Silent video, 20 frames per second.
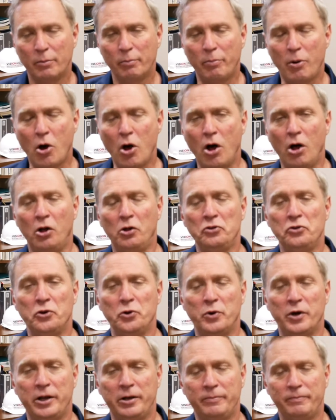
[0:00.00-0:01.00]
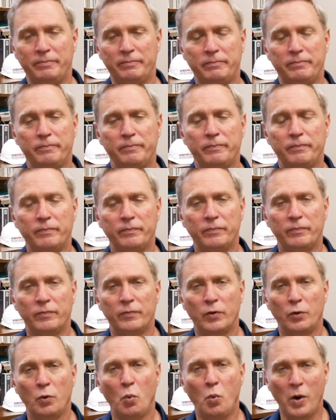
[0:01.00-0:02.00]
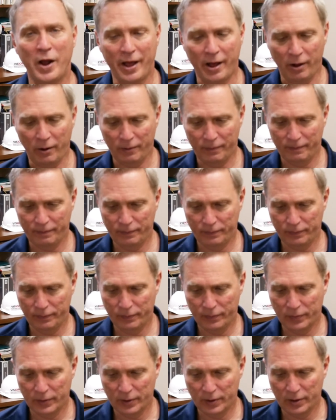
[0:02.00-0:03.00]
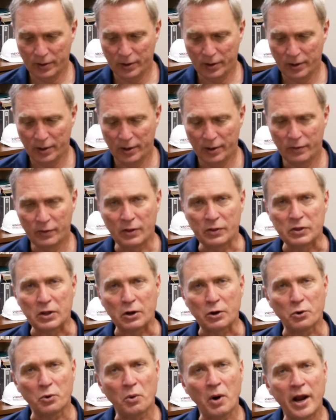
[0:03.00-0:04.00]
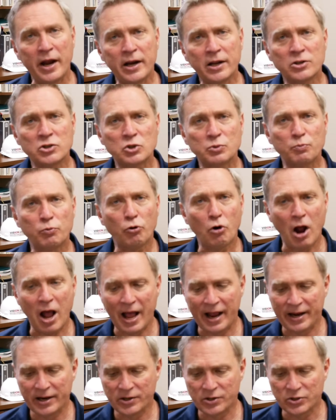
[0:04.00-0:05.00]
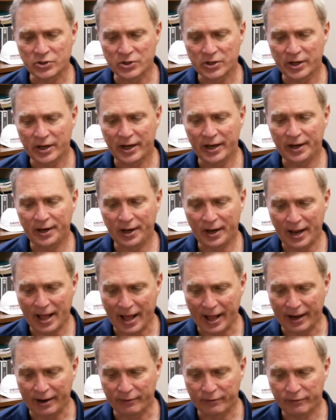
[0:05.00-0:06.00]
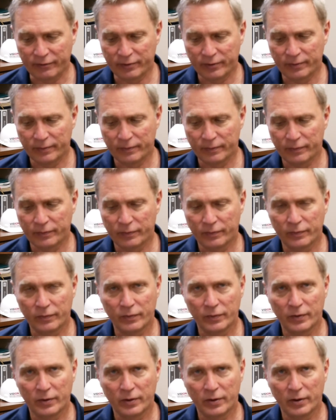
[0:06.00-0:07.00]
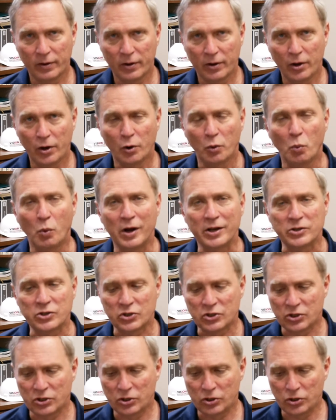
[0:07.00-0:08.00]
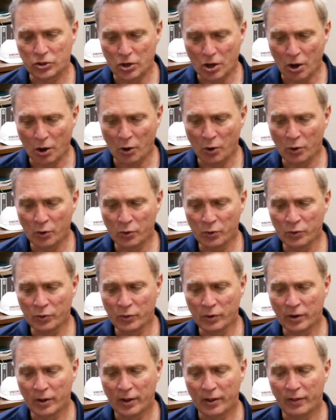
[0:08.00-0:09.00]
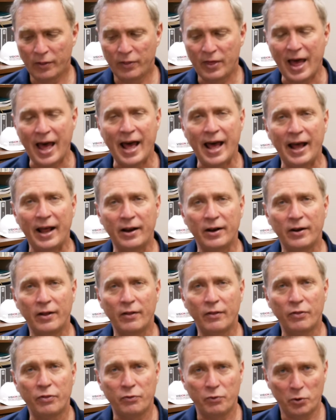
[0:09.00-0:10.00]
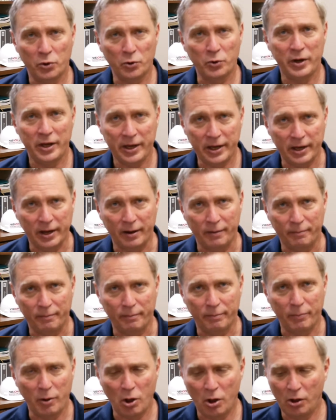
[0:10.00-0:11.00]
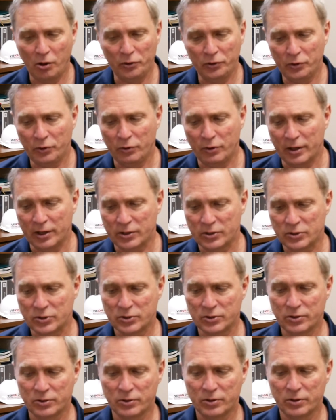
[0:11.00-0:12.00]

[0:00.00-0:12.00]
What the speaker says: Paul knew it well, that the greatest prize in life was to know that through him, Paul knew this,